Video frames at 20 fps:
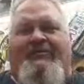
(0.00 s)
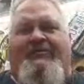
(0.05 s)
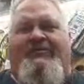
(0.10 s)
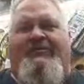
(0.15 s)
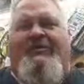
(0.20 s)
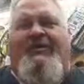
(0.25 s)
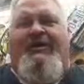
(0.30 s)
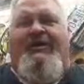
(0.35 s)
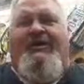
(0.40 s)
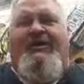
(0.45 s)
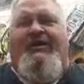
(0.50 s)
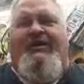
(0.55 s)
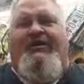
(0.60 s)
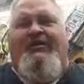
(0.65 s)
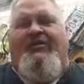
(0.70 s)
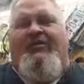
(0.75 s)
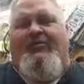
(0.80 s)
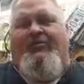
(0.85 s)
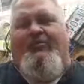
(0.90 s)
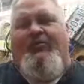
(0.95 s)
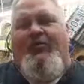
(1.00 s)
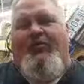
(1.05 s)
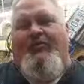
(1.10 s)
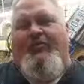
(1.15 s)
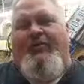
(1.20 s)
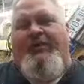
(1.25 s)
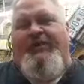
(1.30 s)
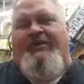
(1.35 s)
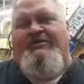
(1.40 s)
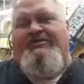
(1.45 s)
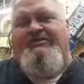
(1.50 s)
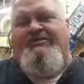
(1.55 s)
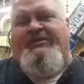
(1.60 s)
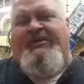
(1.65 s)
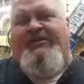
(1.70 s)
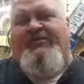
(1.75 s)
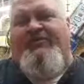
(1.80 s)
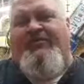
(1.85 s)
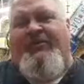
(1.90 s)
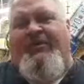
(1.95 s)
I heard propane's
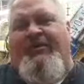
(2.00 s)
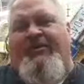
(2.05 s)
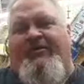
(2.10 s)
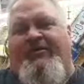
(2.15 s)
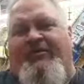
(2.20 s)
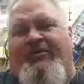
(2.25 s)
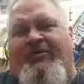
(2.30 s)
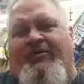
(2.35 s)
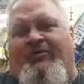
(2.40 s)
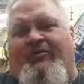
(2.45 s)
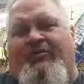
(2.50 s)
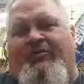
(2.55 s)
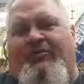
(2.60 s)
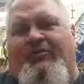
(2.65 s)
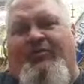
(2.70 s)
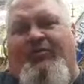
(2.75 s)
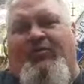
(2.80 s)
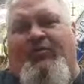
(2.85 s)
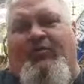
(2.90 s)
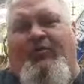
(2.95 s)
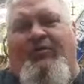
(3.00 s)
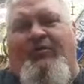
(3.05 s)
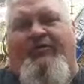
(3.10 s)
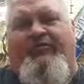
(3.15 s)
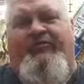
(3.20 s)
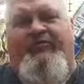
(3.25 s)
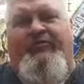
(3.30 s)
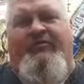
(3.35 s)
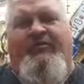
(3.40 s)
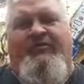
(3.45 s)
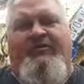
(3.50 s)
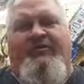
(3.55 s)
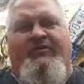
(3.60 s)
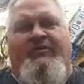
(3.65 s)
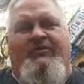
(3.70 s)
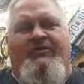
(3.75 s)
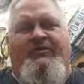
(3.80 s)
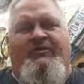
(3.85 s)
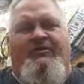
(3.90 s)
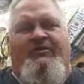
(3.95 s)
getting ready to go through the roof,
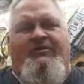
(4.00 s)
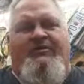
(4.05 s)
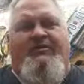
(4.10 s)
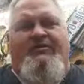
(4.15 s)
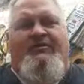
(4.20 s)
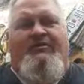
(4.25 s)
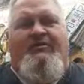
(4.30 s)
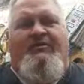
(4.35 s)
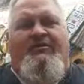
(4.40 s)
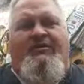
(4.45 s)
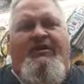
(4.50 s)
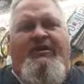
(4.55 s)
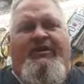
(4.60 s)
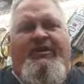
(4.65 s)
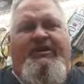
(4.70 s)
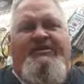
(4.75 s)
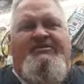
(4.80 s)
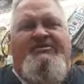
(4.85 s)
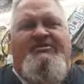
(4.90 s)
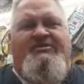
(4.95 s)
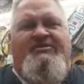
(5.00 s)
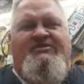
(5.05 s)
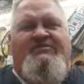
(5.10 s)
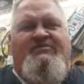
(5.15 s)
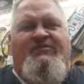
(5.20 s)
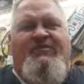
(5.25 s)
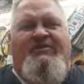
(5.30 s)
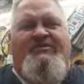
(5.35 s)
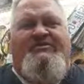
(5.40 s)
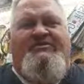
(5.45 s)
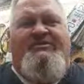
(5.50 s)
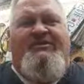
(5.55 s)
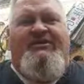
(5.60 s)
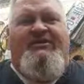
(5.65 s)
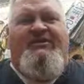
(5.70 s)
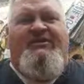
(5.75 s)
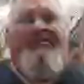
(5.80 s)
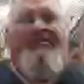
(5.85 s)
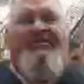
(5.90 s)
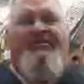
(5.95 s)
and that's just what
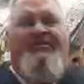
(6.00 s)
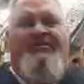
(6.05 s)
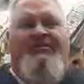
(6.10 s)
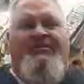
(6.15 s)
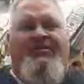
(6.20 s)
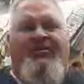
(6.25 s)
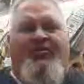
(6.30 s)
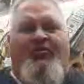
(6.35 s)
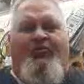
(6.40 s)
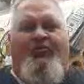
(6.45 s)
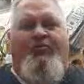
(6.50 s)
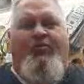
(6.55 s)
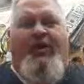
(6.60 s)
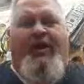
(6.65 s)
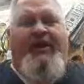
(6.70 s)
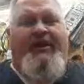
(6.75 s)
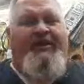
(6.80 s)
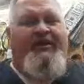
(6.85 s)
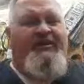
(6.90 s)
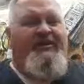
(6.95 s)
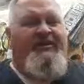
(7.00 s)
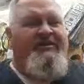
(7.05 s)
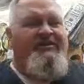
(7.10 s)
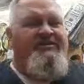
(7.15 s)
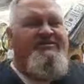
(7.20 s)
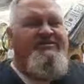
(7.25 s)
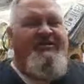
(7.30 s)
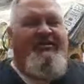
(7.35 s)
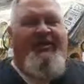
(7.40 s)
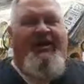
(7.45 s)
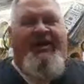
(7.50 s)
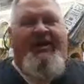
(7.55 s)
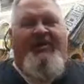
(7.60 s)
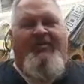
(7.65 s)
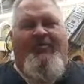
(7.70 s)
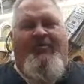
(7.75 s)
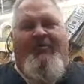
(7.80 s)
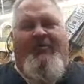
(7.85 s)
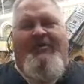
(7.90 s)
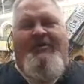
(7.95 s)
old Brandon and his clan
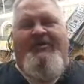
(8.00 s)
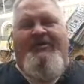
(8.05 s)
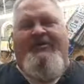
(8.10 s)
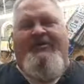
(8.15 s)
want.